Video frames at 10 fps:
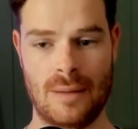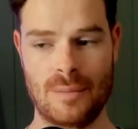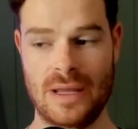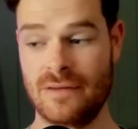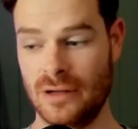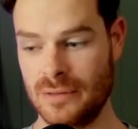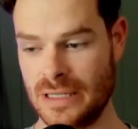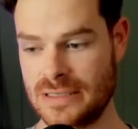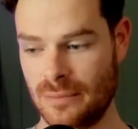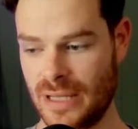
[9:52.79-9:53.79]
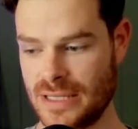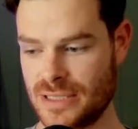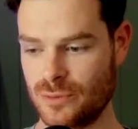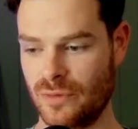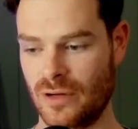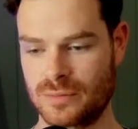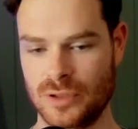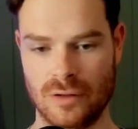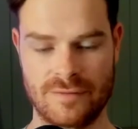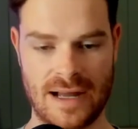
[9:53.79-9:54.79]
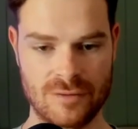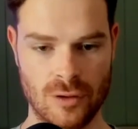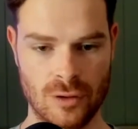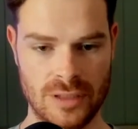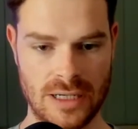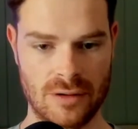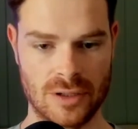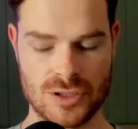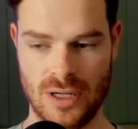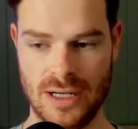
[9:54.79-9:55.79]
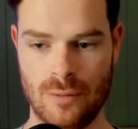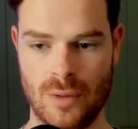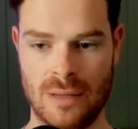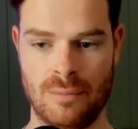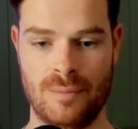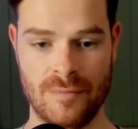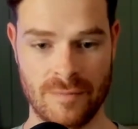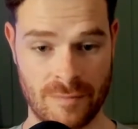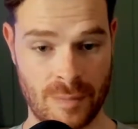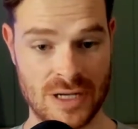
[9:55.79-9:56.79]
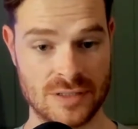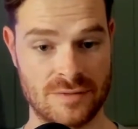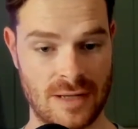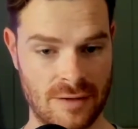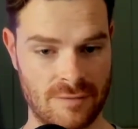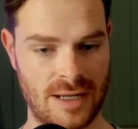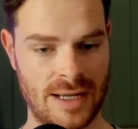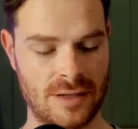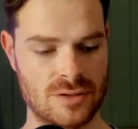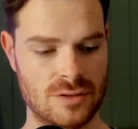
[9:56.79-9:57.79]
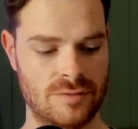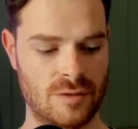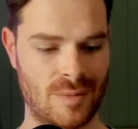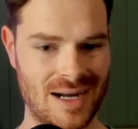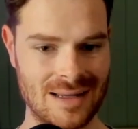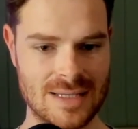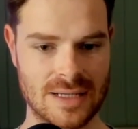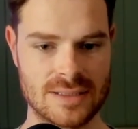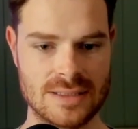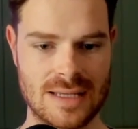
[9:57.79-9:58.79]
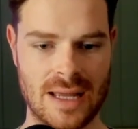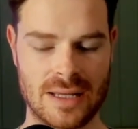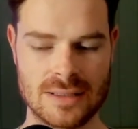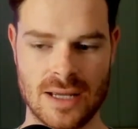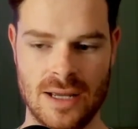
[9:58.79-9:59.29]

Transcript: Even in some cases, we've got, FIFO here in Australia where patients fly in, fly out to different mining sectors, and